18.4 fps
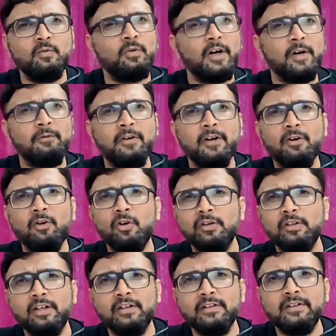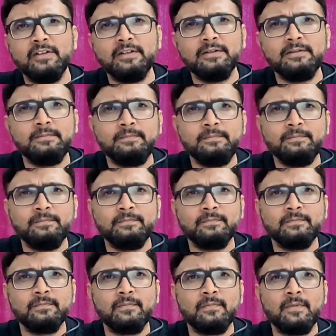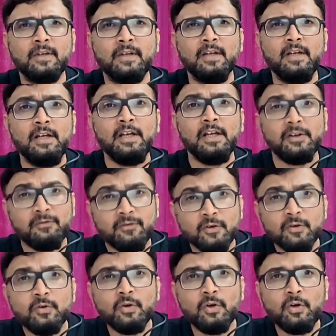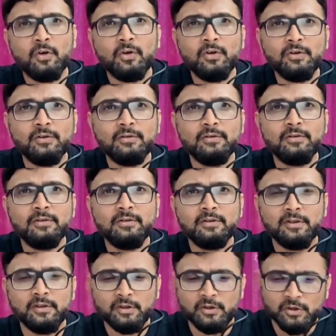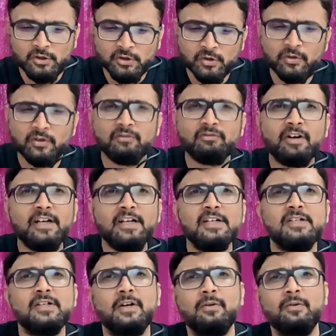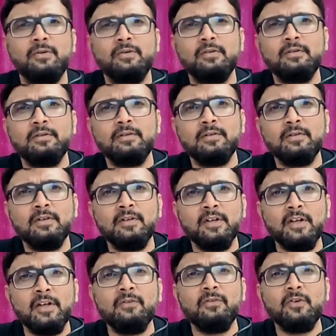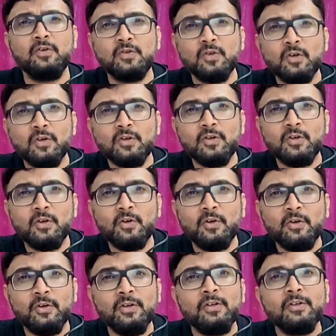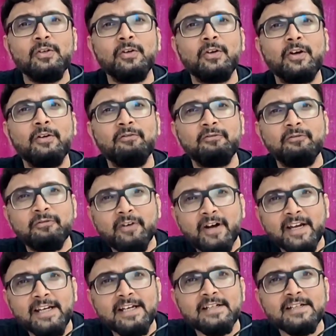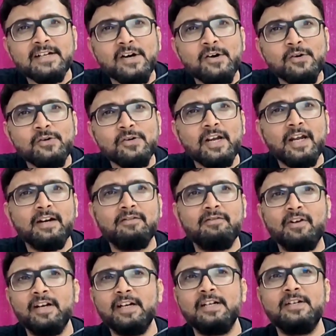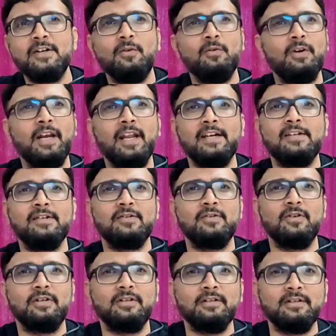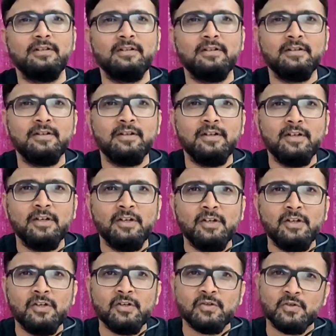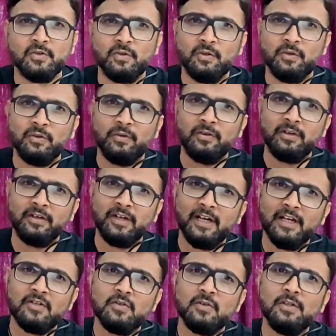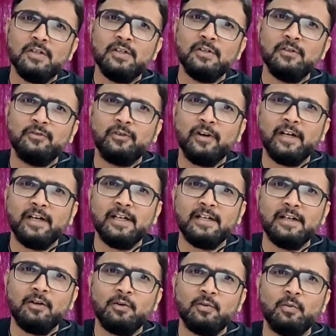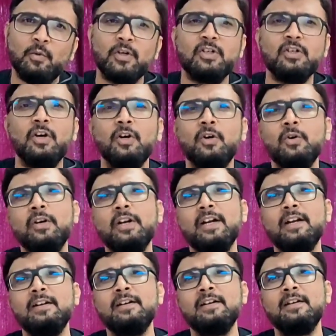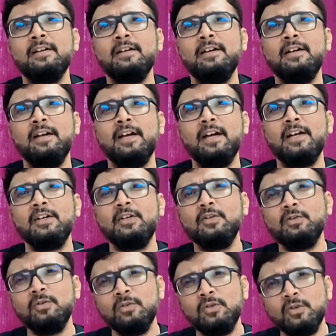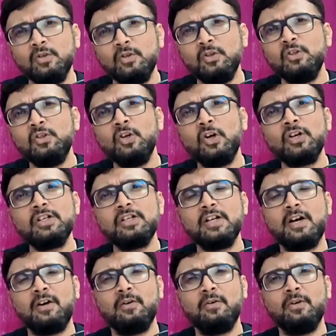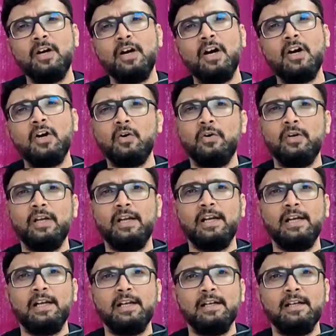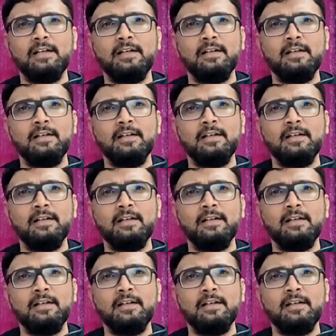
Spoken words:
one way or the other. If you know, you can write it down. If you don't know, you can find it out and write it down later on. So gradually you find it out what you are good at and you note down accordingly.